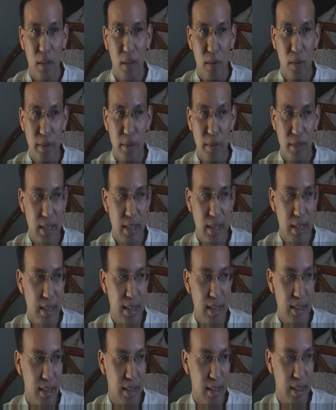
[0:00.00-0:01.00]
We
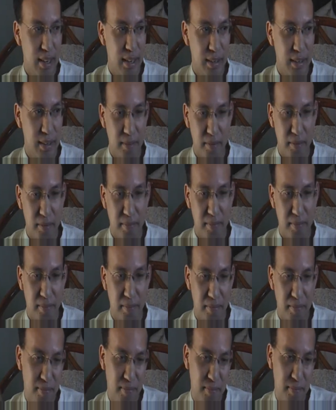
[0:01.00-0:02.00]
see
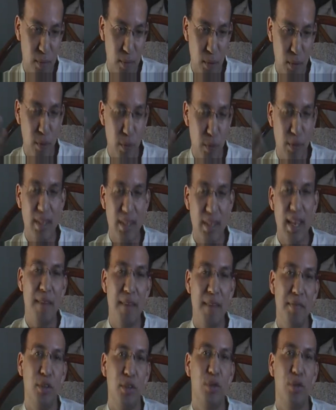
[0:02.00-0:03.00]
we see
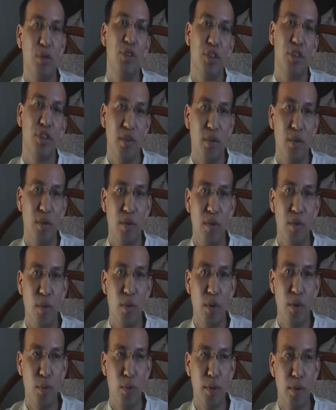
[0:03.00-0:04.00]
evolution,
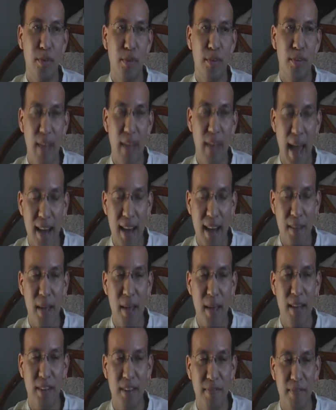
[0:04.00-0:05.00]
which was anime
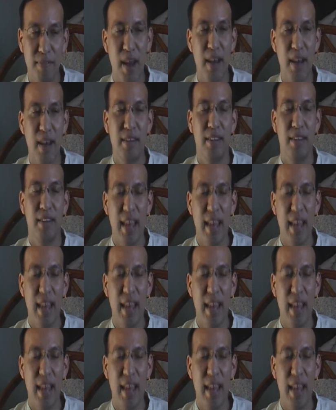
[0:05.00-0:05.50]
at its finest.